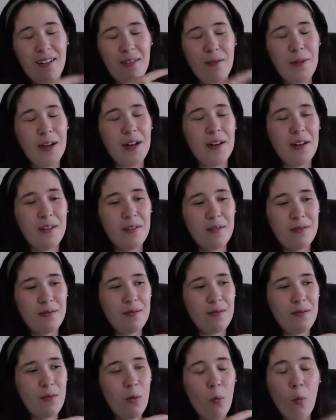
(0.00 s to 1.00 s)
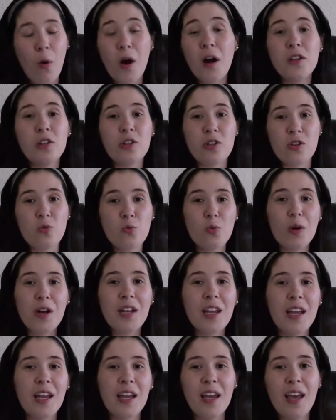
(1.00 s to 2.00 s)
when Wander's
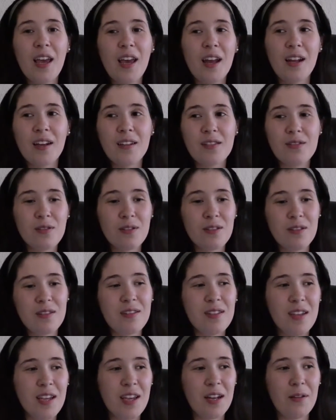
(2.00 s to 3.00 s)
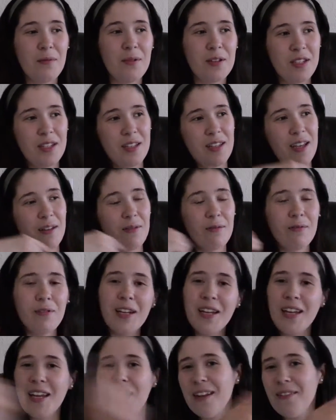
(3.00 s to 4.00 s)
running in a certain scene in which he's like
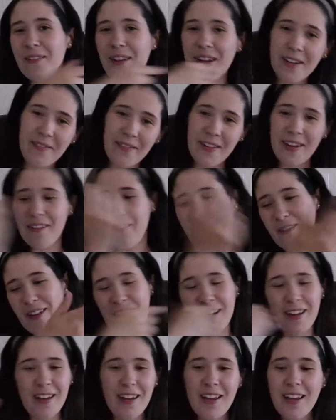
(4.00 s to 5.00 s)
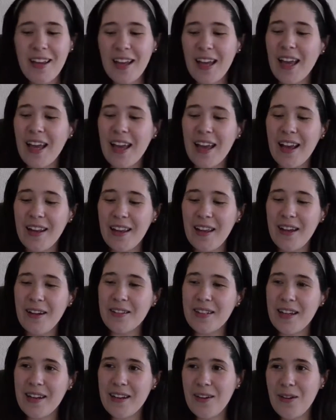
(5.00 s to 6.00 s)
running, and he
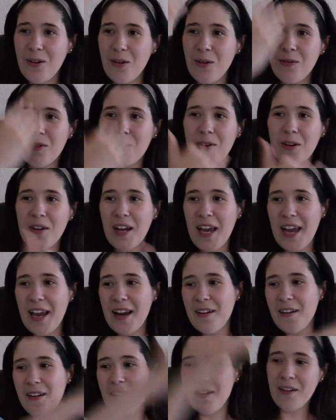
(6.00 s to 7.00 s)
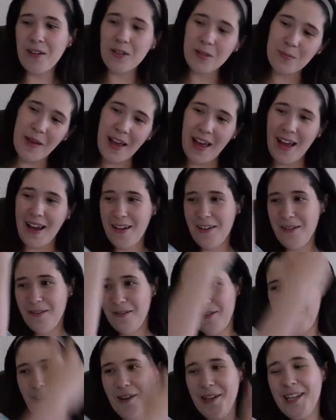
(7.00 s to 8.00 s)
goes like over Hater, goes back
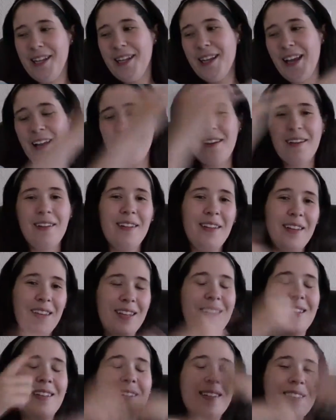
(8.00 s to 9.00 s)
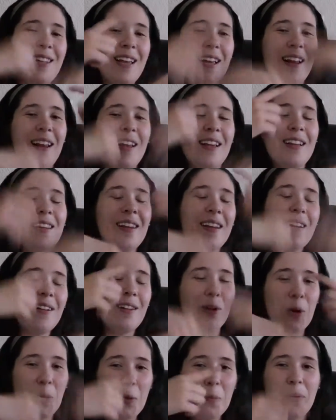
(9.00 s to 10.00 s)
over, like there's like a
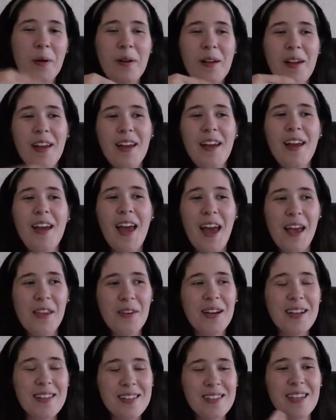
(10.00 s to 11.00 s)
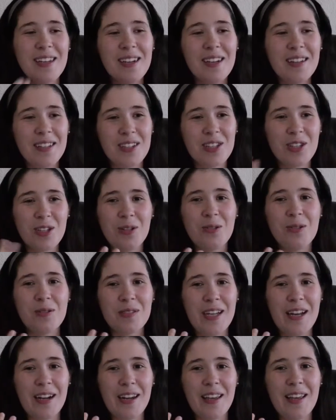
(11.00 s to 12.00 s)
little loop, and you can see it on the
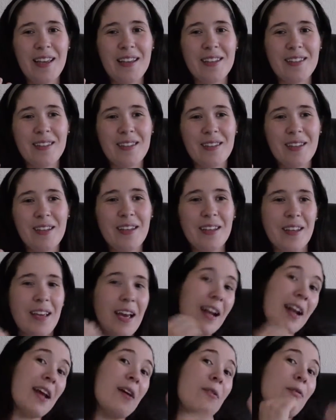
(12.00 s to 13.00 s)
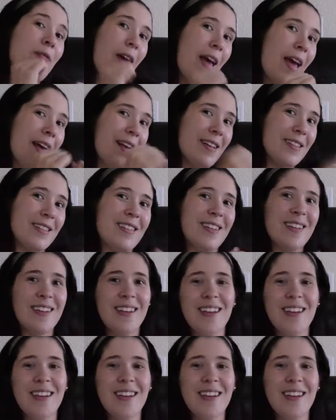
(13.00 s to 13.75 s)
shoes that he's gonna go fast.